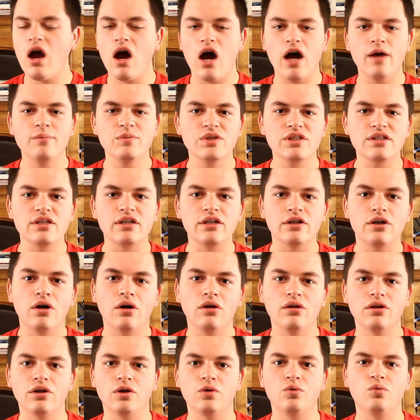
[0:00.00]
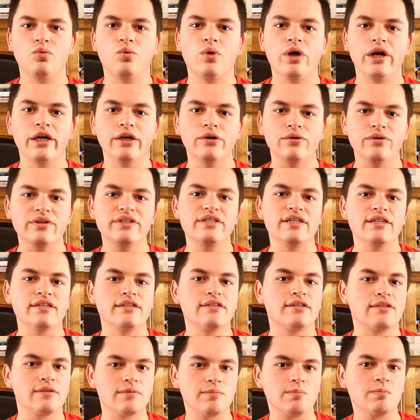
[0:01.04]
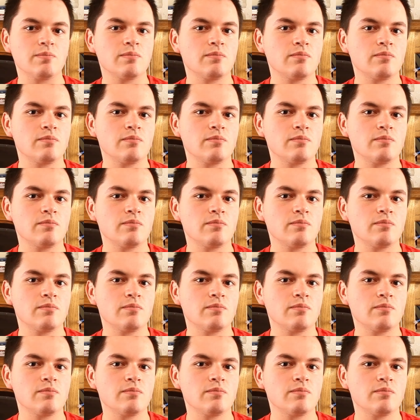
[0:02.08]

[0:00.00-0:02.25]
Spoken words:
I'm just gonna call it a rail system.